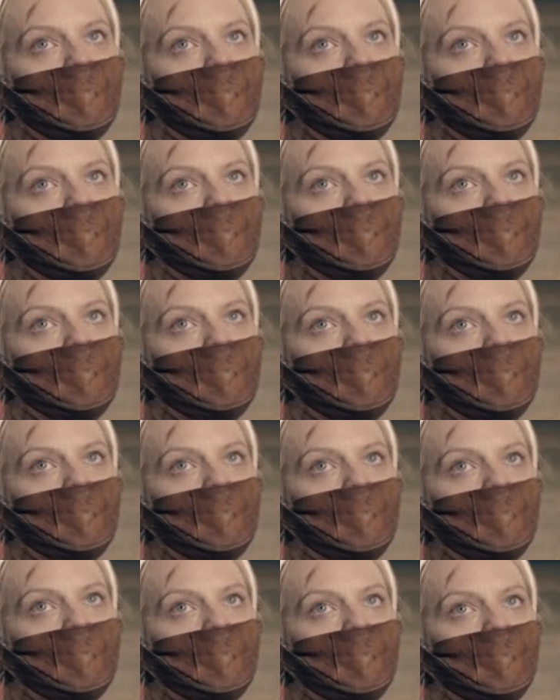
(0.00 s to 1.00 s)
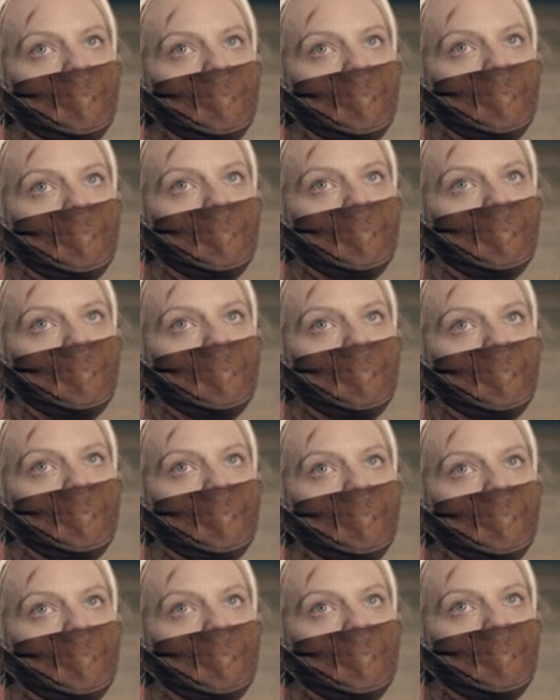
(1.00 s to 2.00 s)

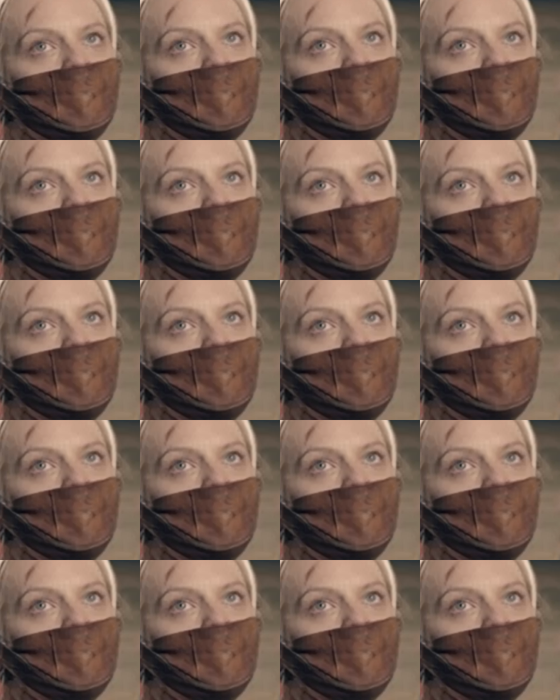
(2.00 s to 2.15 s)
[no speech]